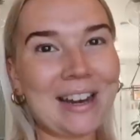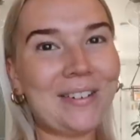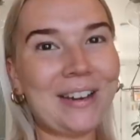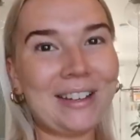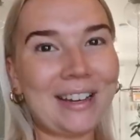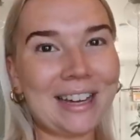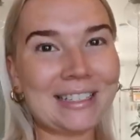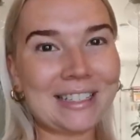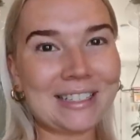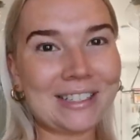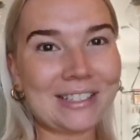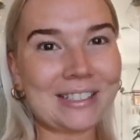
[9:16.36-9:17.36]
Anyway, you guys,
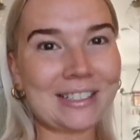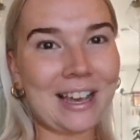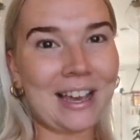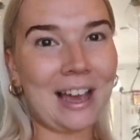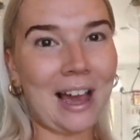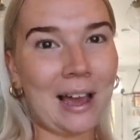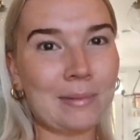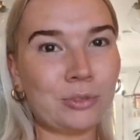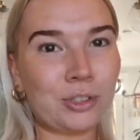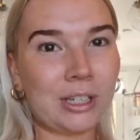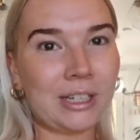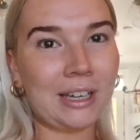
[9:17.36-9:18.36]
it's Thursday. I'm
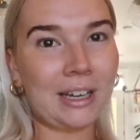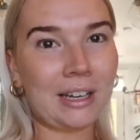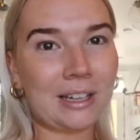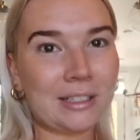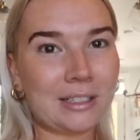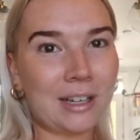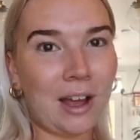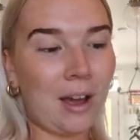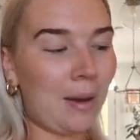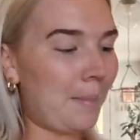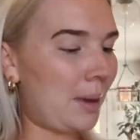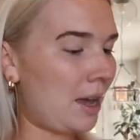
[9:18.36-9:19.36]
drinking
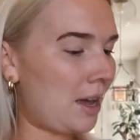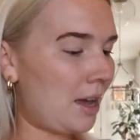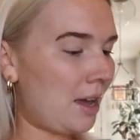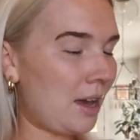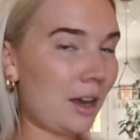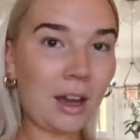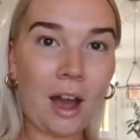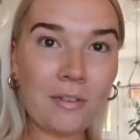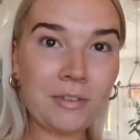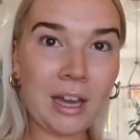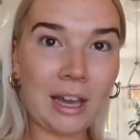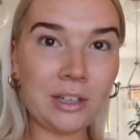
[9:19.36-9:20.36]
some
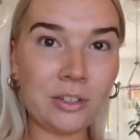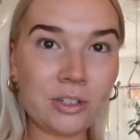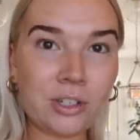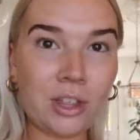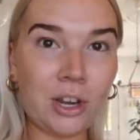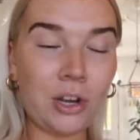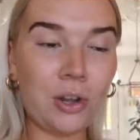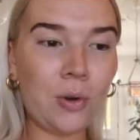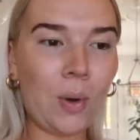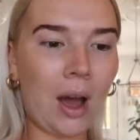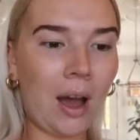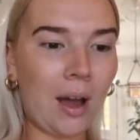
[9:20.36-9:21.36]
coffee. I used the
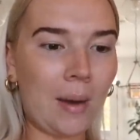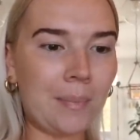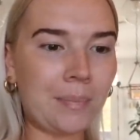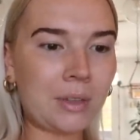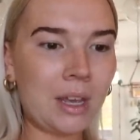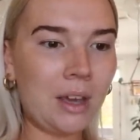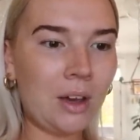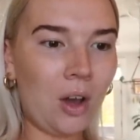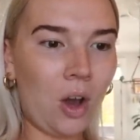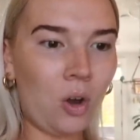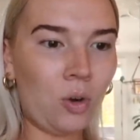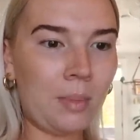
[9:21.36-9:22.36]
new
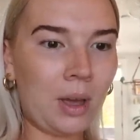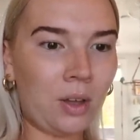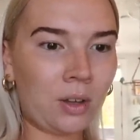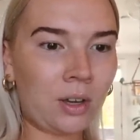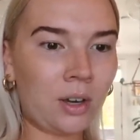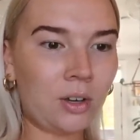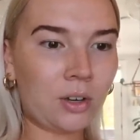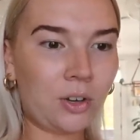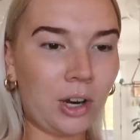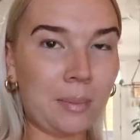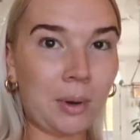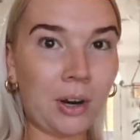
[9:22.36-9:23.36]
oat milk
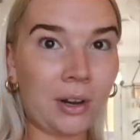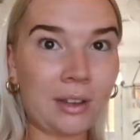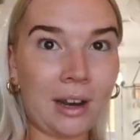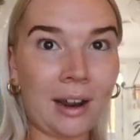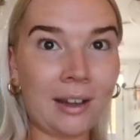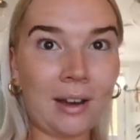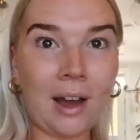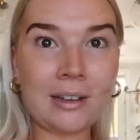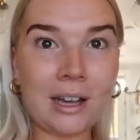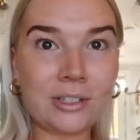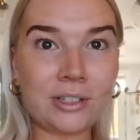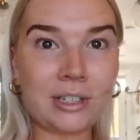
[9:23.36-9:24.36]
creamer that I got
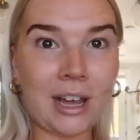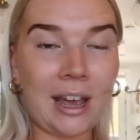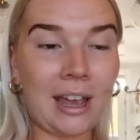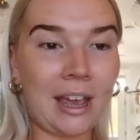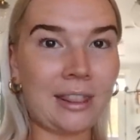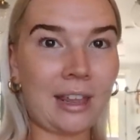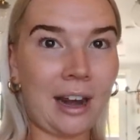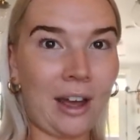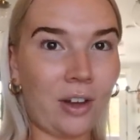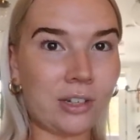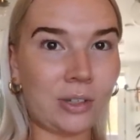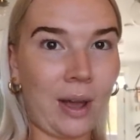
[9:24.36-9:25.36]
yesterday, and then I
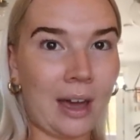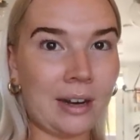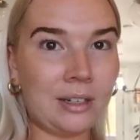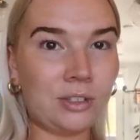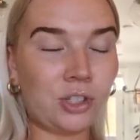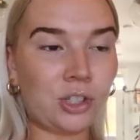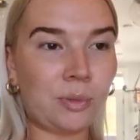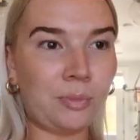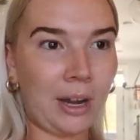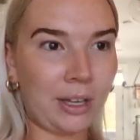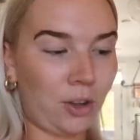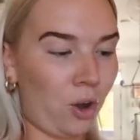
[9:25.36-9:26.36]
also added just some
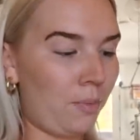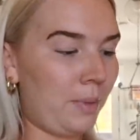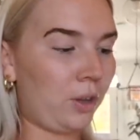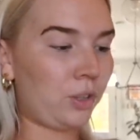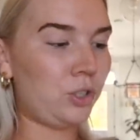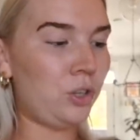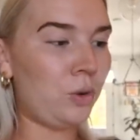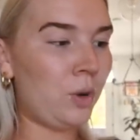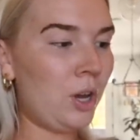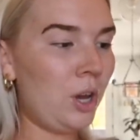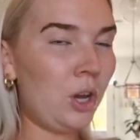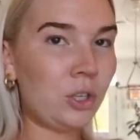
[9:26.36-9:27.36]
regular oat milk to
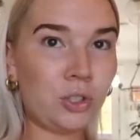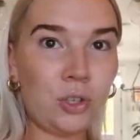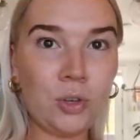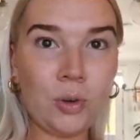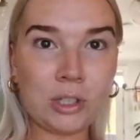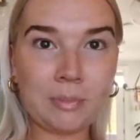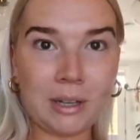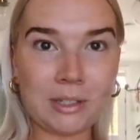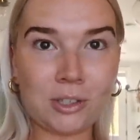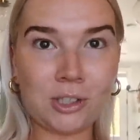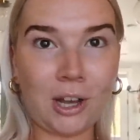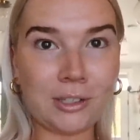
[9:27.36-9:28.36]
2
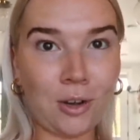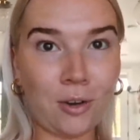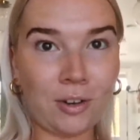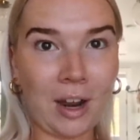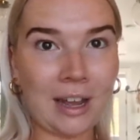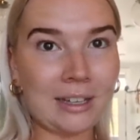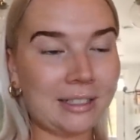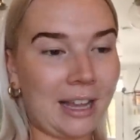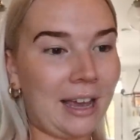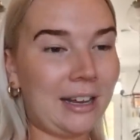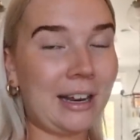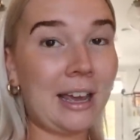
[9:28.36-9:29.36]
espresso shots over ice,
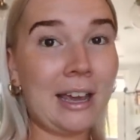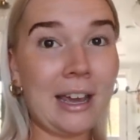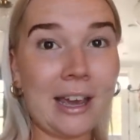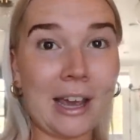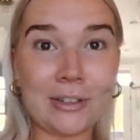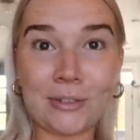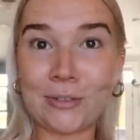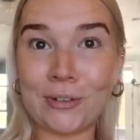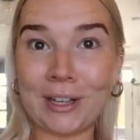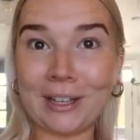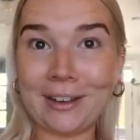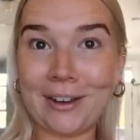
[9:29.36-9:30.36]
and it's
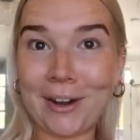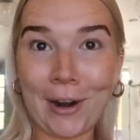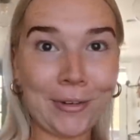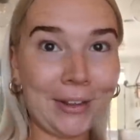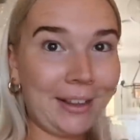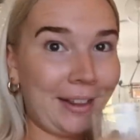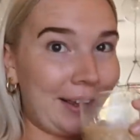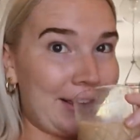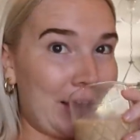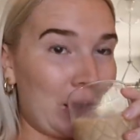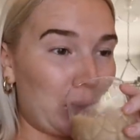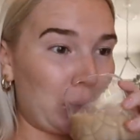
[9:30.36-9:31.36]
really good. I really like
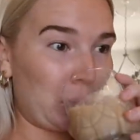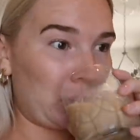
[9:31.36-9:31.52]
it.